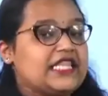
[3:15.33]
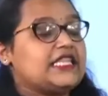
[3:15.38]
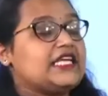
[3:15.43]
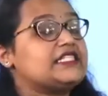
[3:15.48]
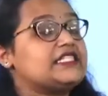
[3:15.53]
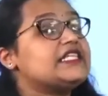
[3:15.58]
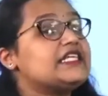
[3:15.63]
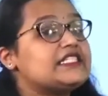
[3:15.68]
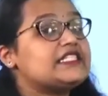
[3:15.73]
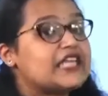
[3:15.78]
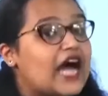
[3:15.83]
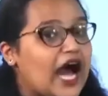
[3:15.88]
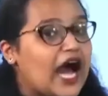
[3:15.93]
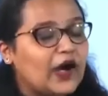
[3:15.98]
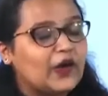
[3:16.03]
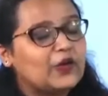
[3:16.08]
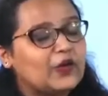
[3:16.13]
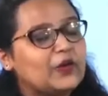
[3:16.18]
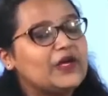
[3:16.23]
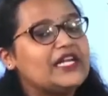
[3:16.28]
This is
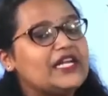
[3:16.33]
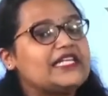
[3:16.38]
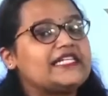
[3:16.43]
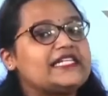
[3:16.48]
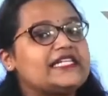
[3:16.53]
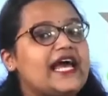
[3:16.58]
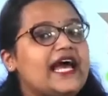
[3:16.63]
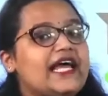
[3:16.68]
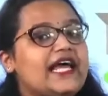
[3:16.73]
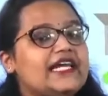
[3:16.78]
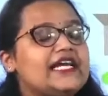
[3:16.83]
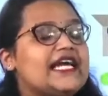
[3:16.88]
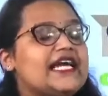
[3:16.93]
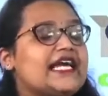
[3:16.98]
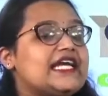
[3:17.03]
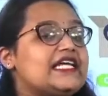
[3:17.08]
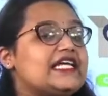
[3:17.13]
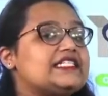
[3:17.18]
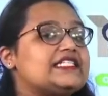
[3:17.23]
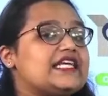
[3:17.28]
how we'll tell
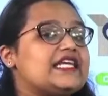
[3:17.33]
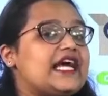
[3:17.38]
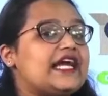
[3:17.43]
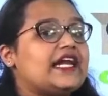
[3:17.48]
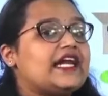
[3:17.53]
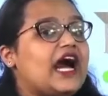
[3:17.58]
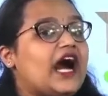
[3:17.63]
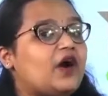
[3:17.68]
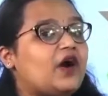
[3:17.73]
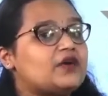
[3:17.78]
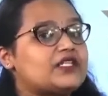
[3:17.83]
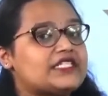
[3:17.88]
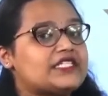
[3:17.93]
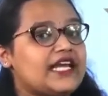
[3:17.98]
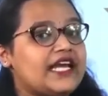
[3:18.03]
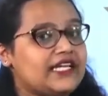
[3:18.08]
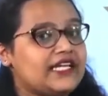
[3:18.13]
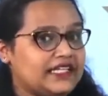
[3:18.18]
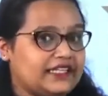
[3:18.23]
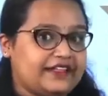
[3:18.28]
inside,
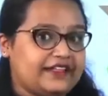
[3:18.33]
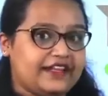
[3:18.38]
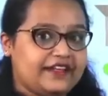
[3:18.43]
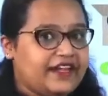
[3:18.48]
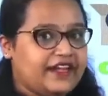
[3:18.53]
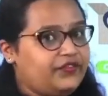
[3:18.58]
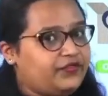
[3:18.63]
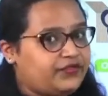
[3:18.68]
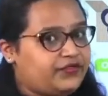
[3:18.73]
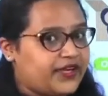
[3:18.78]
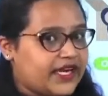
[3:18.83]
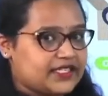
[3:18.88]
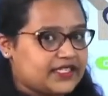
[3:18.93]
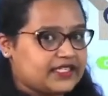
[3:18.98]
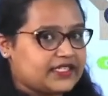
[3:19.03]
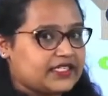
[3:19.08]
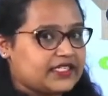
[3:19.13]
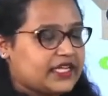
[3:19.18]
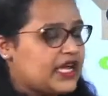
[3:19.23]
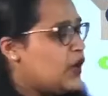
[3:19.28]
outside the
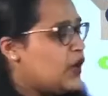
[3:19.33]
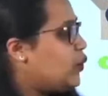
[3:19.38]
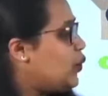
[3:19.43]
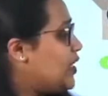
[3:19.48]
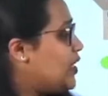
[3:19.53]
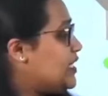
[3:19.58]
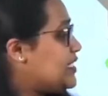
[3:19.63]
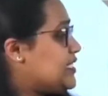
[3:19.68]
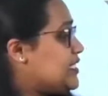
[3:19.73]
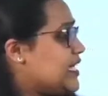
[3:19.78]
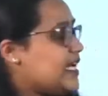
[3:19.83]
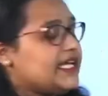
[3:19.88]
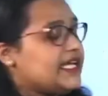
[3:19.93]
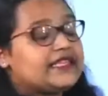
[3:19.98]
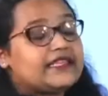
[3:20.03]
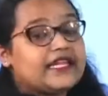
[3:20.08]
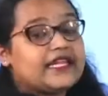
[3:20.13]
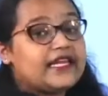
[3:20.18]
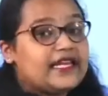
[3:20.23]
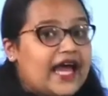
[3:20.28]
difference. We'll see
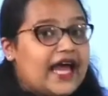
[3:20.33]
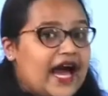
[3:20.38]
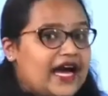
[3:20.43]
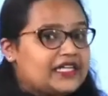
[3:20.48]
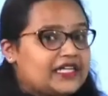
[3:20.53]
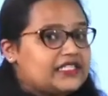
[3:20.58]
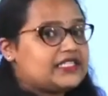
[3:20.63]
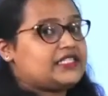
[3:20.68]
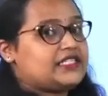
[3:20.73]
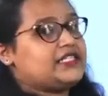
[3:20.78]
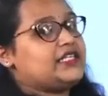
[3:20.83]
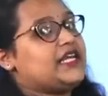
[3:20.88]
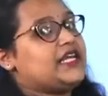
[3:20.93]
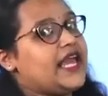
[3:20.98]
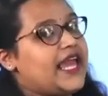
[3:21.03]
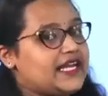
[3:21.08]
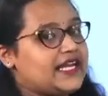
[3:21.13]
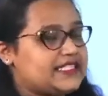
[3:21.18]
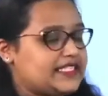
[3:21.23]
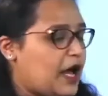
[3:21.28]
the last
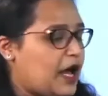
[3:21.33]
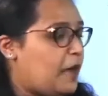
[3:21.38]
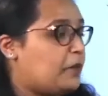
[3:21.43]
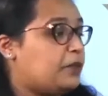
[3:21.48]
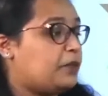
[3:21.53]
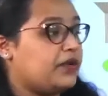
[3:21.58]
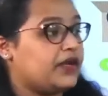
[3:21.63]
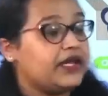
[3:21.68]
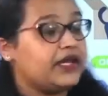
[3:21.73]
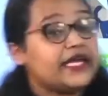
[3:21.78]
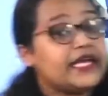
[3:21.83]
example.